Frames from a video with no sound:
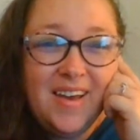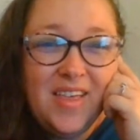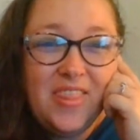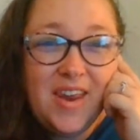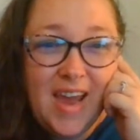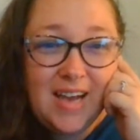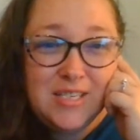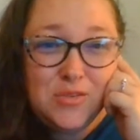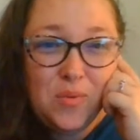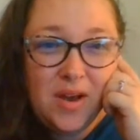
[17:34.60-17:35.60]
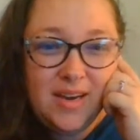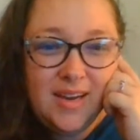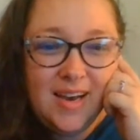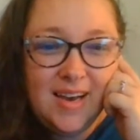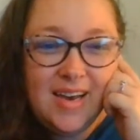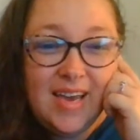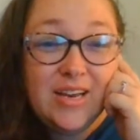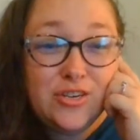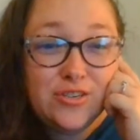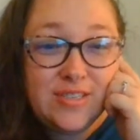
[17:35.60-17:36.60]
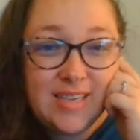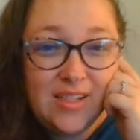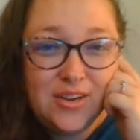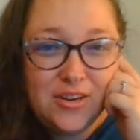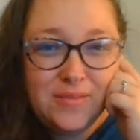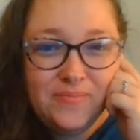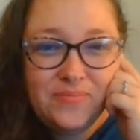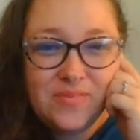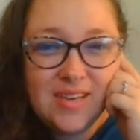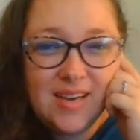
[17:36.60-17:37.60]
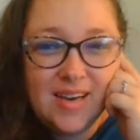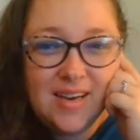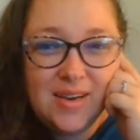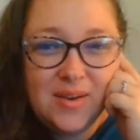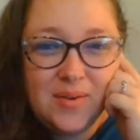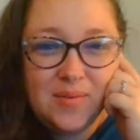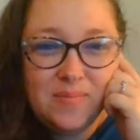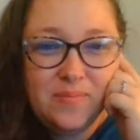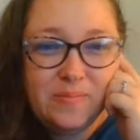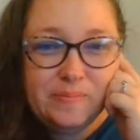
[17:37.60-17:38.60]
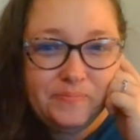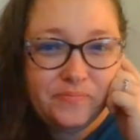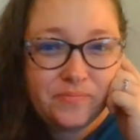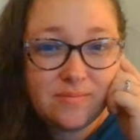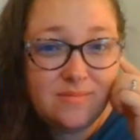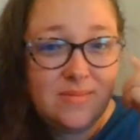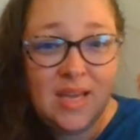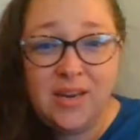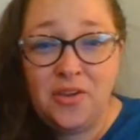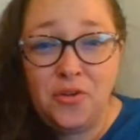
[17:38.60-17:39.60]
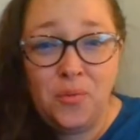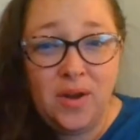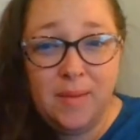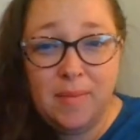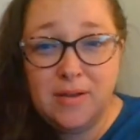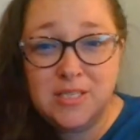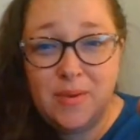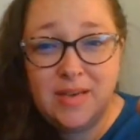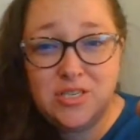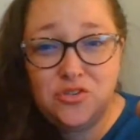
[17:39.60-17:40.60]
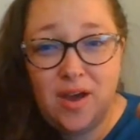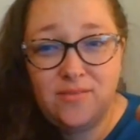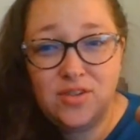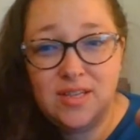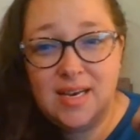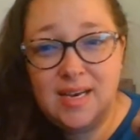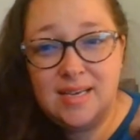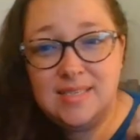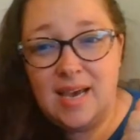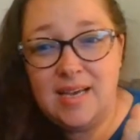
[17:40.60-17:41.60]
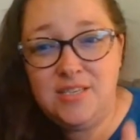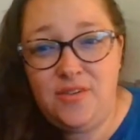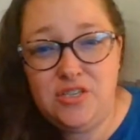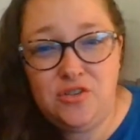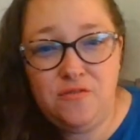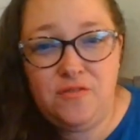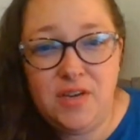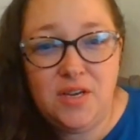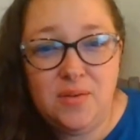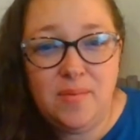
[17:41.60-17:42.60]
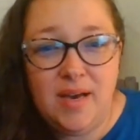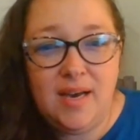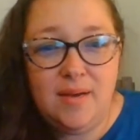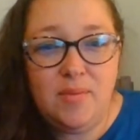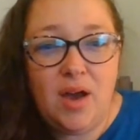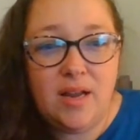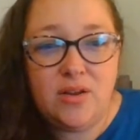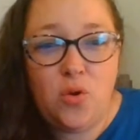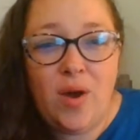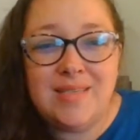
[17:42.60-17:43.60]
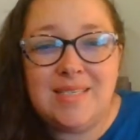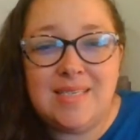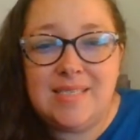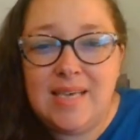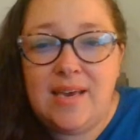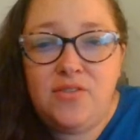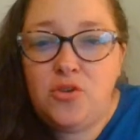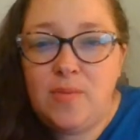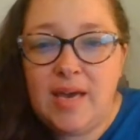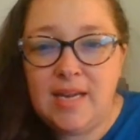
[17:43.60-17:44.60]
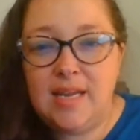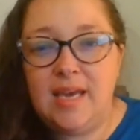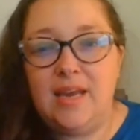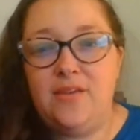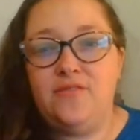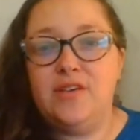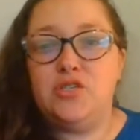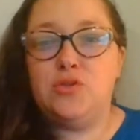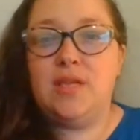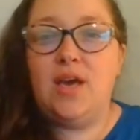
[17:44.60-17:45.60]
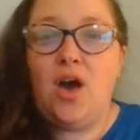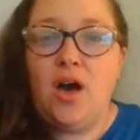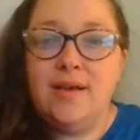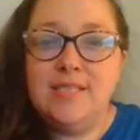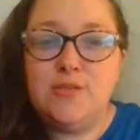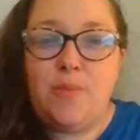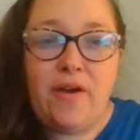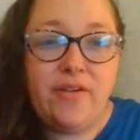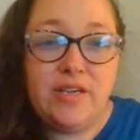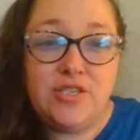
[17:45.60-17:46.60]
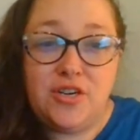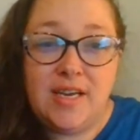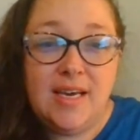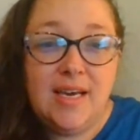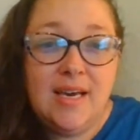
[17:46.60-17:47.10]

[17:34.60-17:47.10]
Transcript: the next one, Interstellar. Um, Another one about space travel, a science fiction film, a quest to save humanity in a visually awe-inspiring journey.